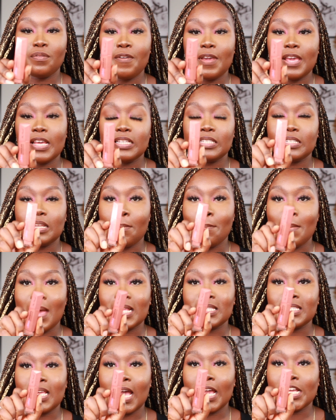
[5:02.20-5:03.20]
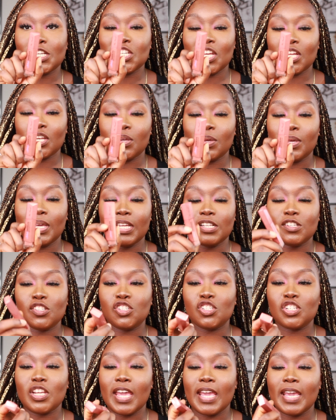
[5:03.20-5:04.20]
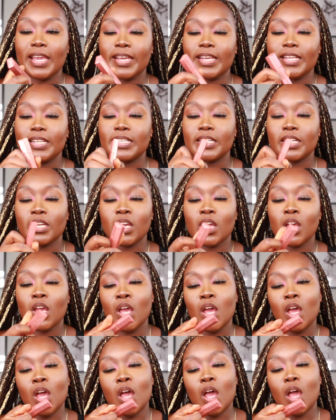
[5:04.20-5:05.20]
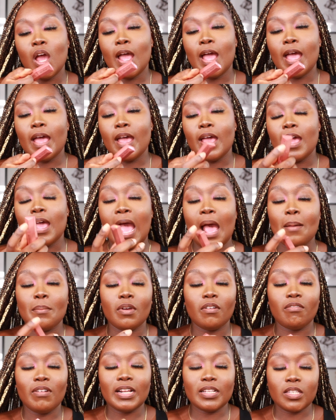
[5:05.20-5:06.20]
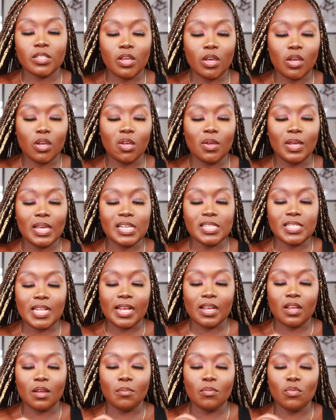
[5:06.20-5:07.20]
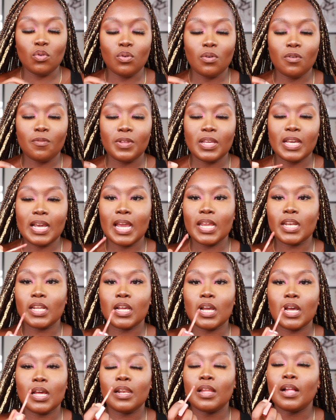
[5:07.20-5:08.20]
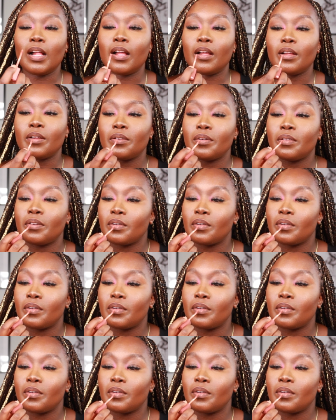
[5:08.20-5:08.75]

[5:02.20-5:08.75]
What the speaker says: Faced matte eyeshadow in shade Amaretto. It's like a mauvey kind of color.